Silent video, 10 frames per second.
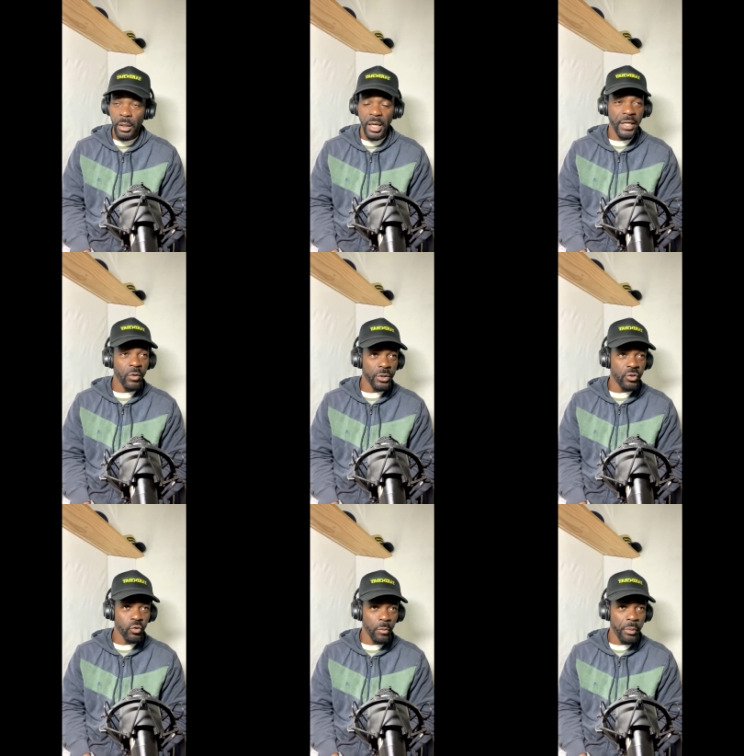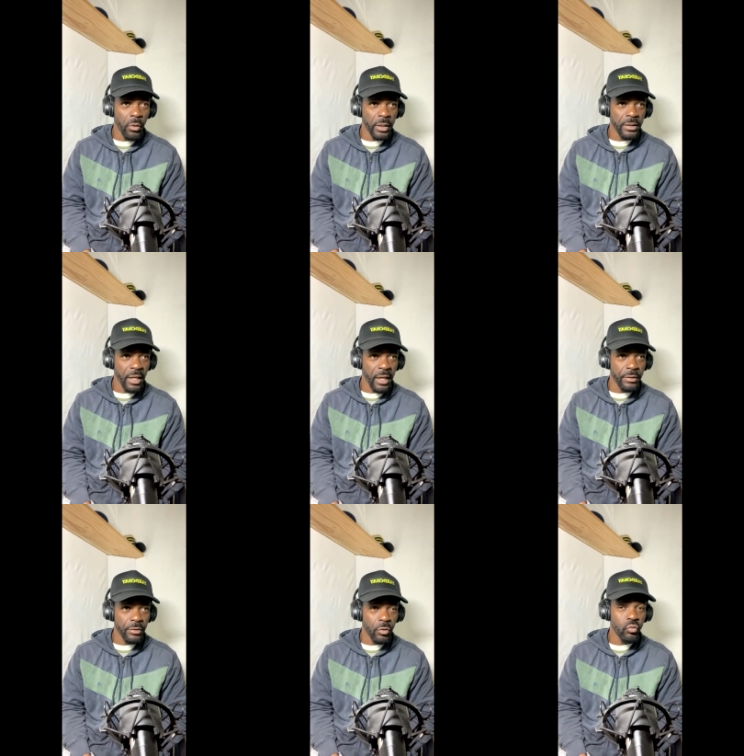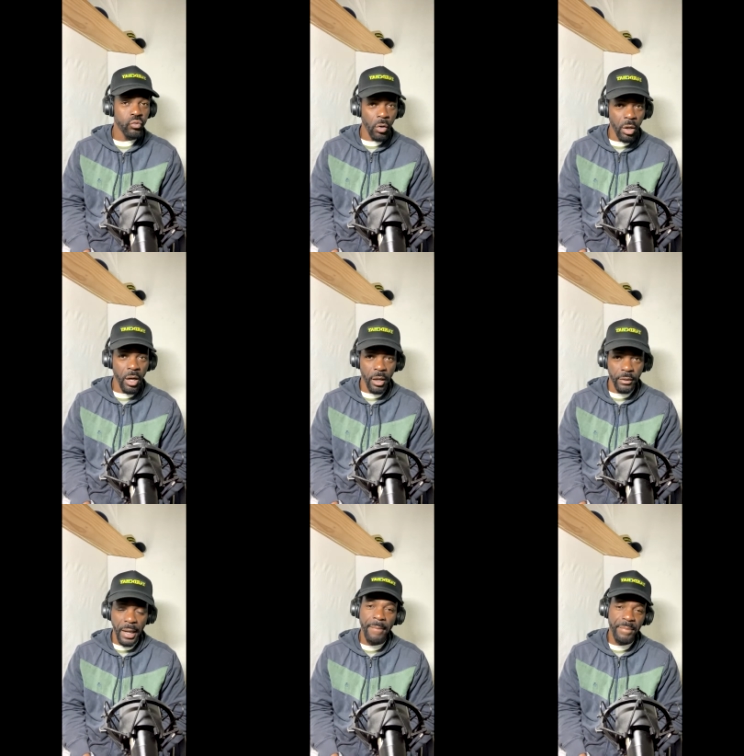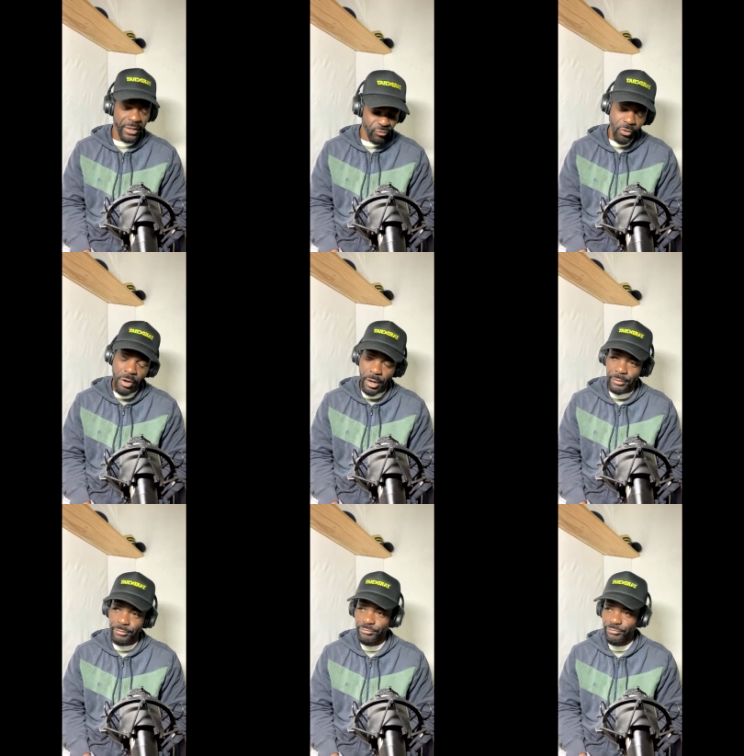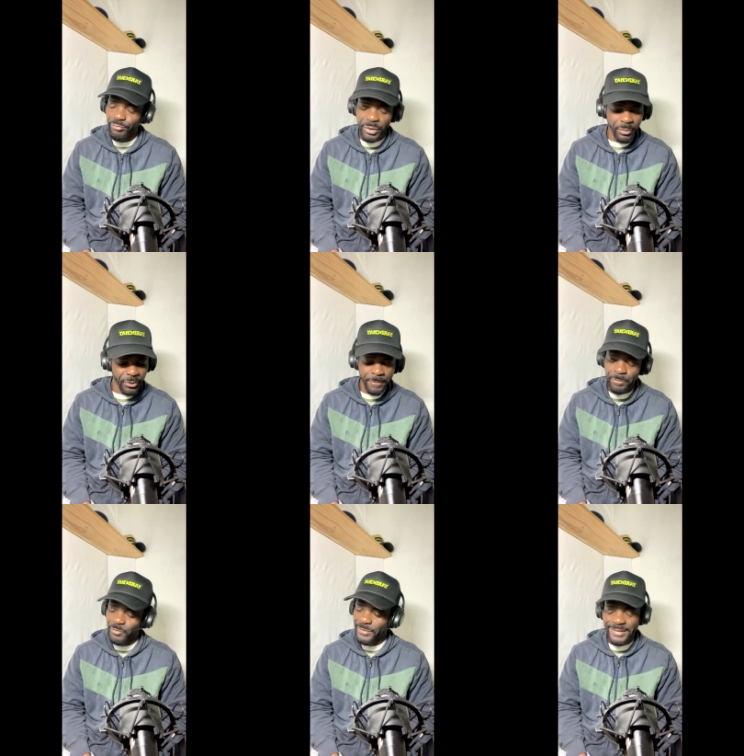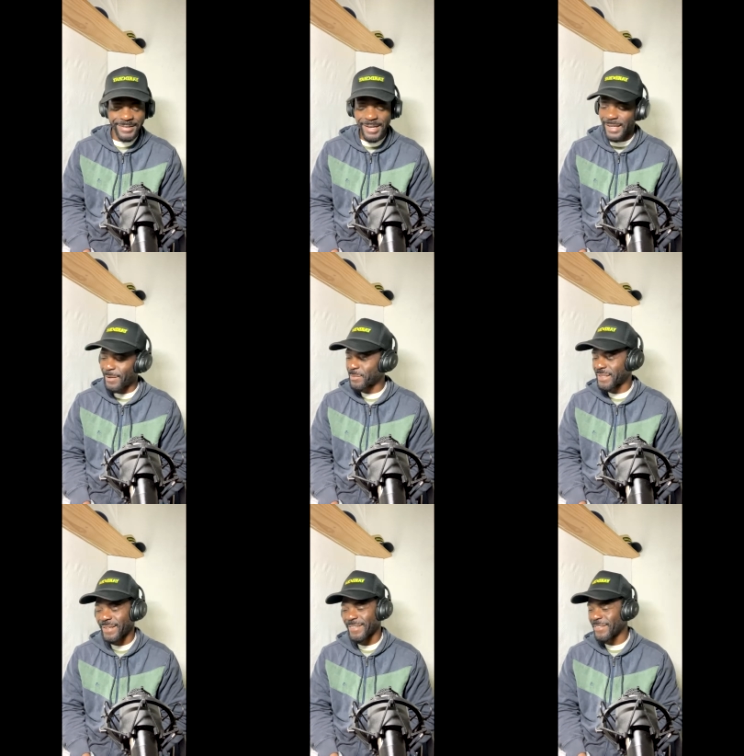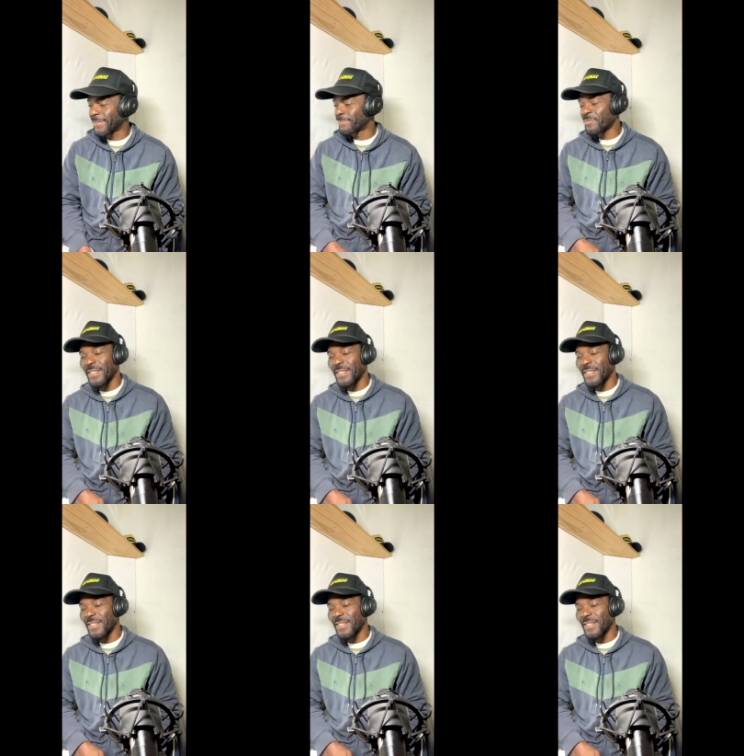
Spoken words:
And it was to the point that Rohan, I met Rohan. People, I am telling you.